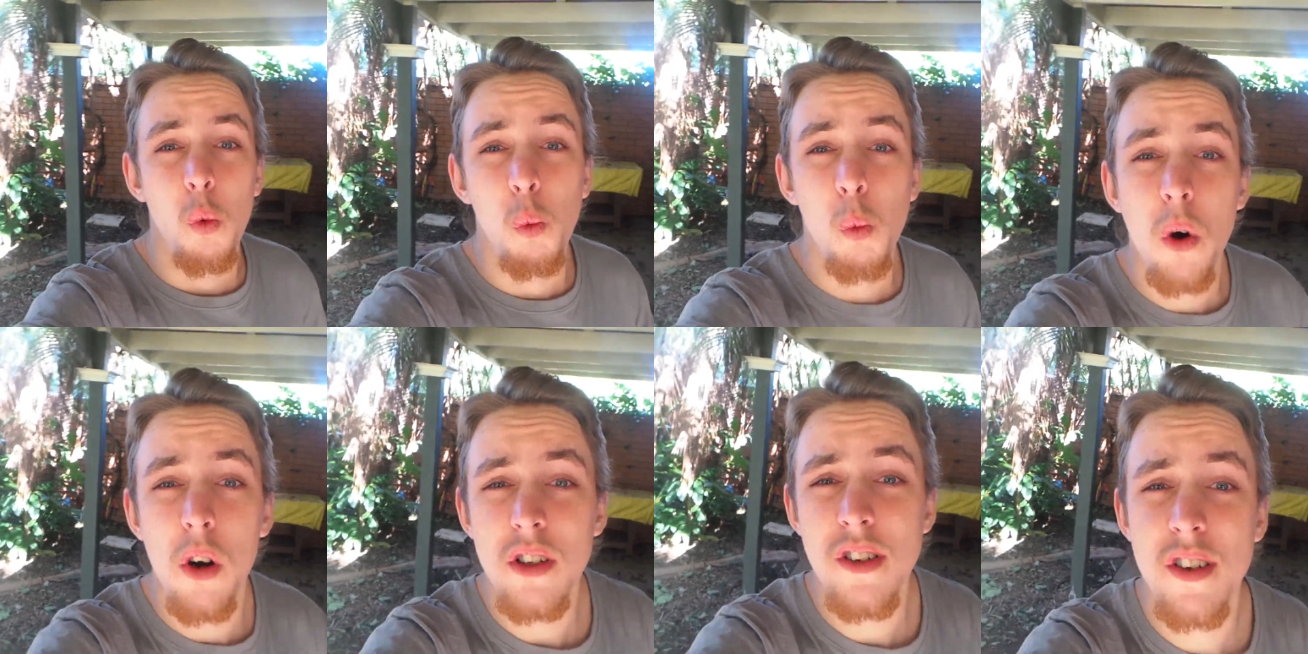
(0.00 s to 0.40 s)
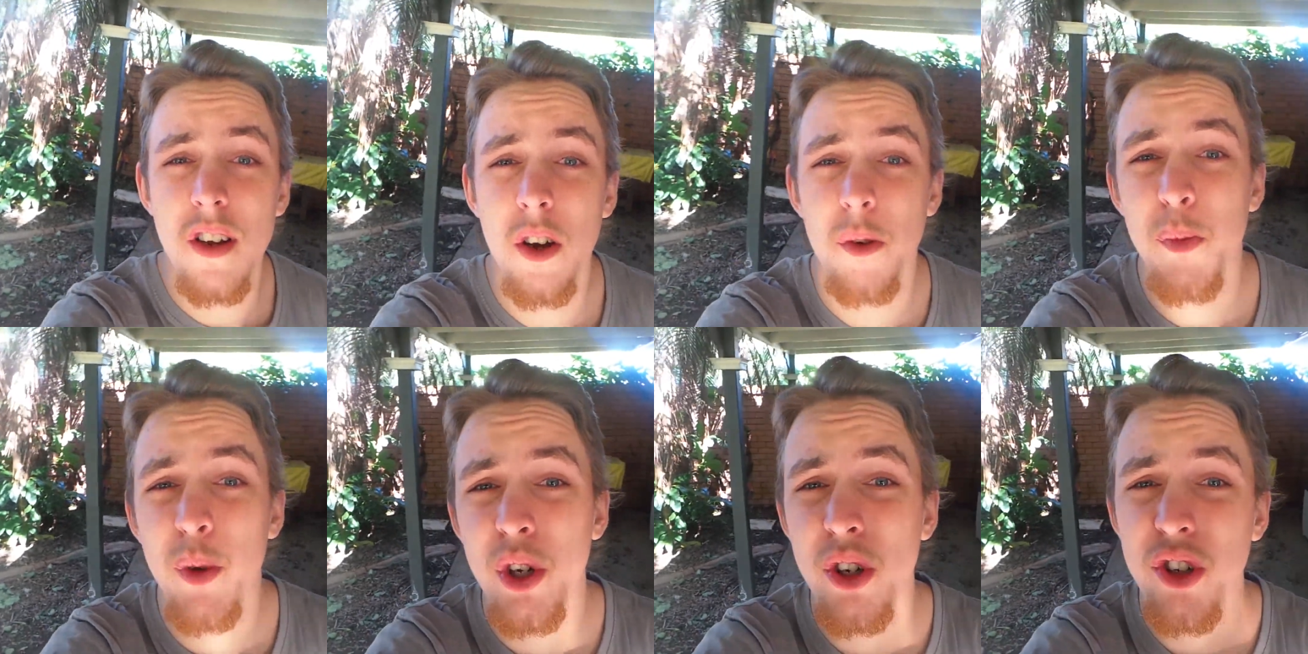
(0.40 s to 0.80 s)
What's
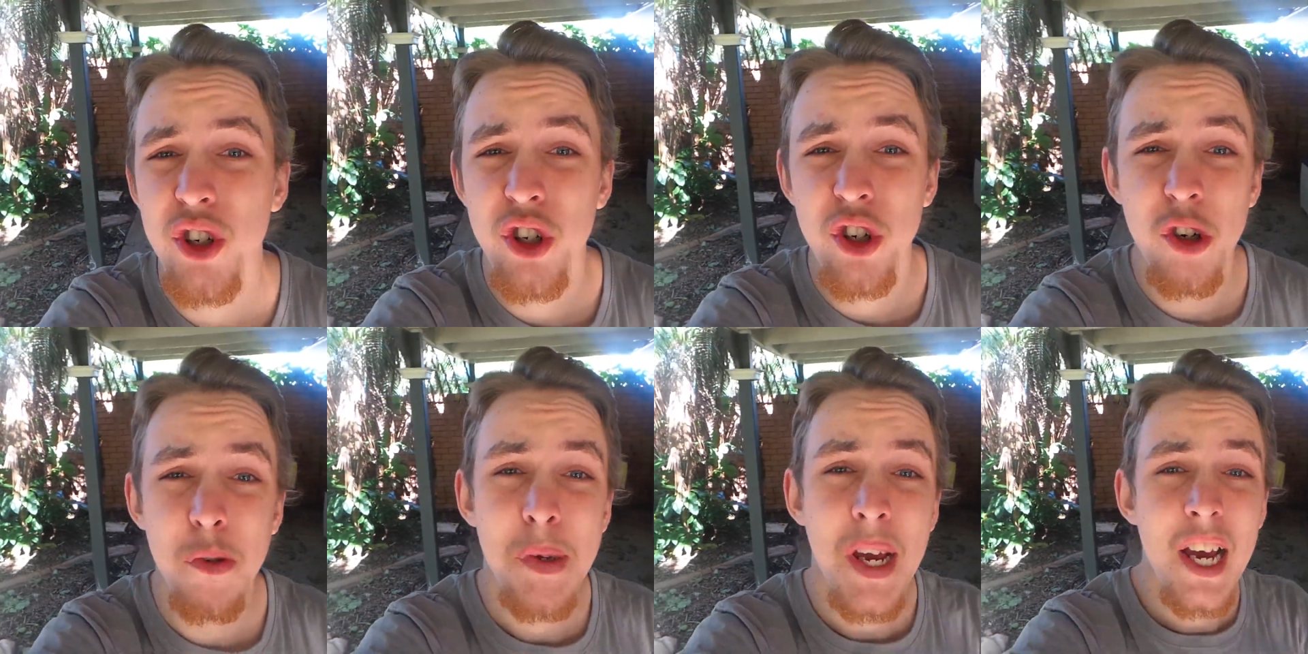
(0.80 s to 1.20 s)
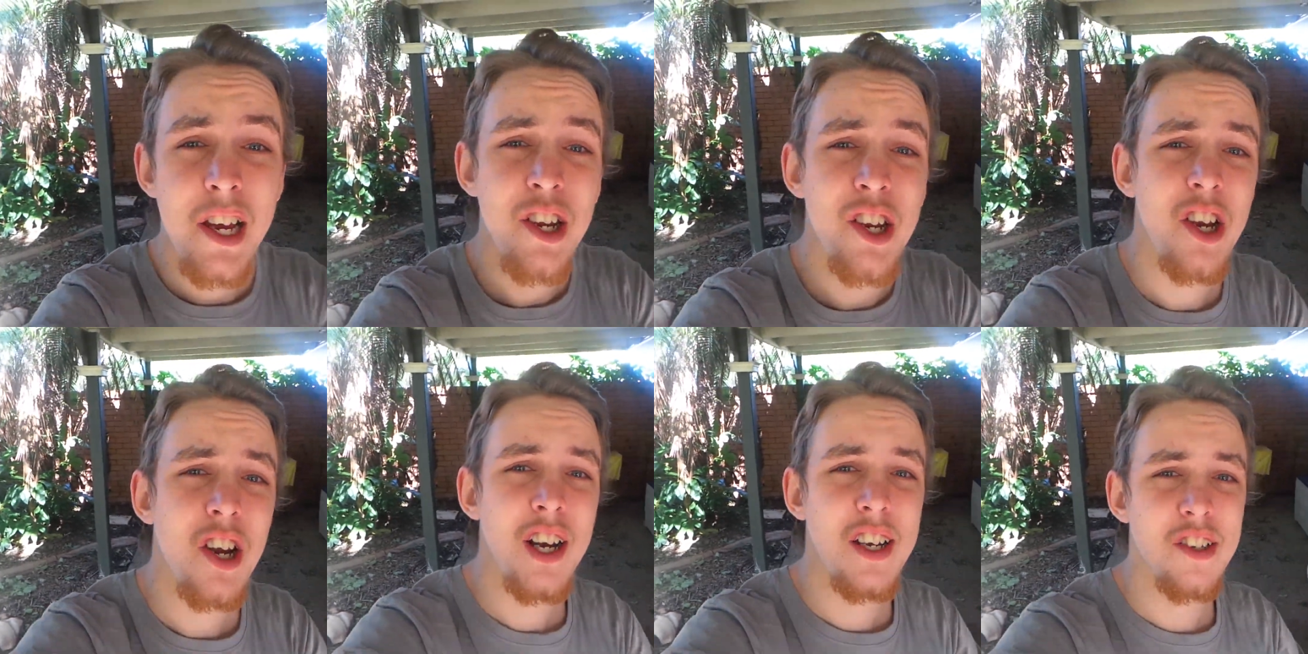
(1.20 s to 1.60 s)
up YouTube, how
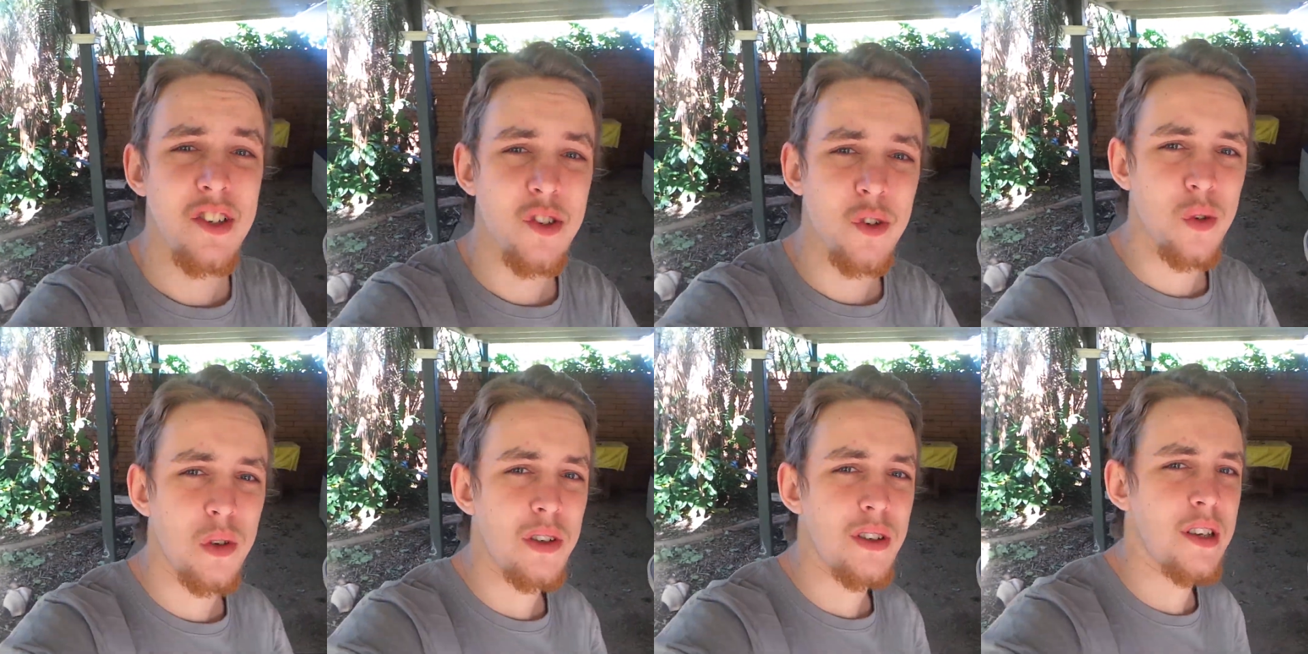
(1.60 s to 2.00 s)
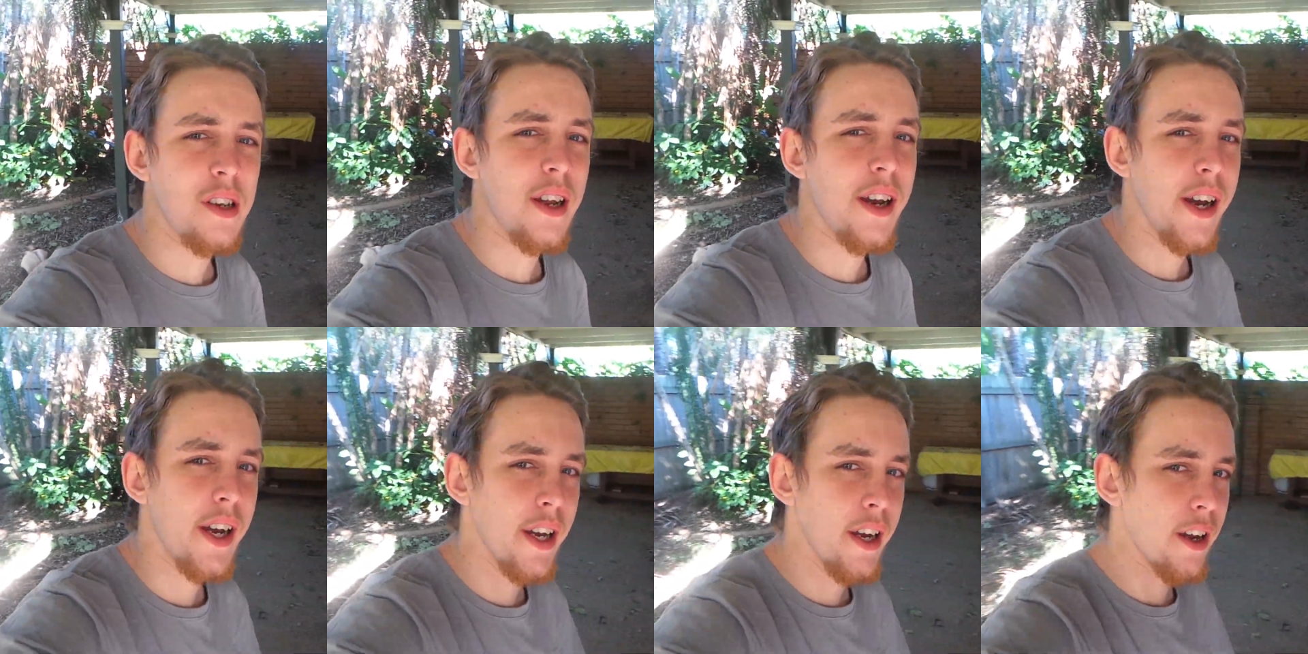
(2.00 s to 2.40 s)
you guys doing
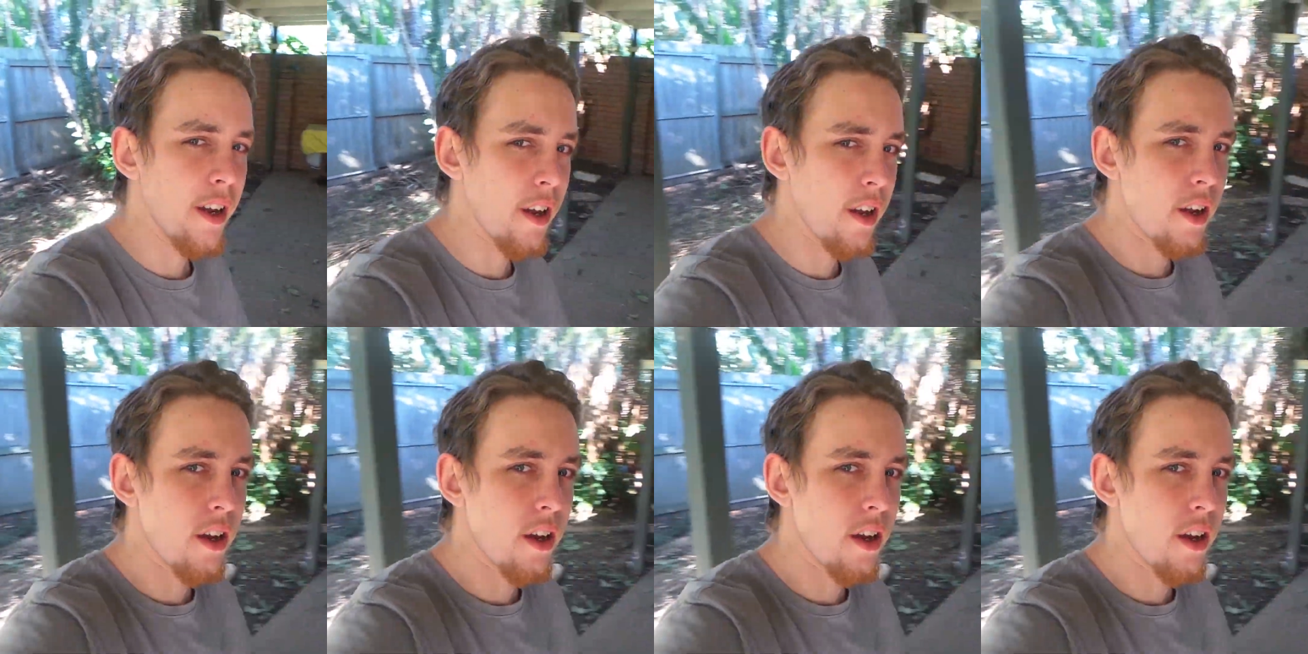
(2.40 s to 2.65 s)
today?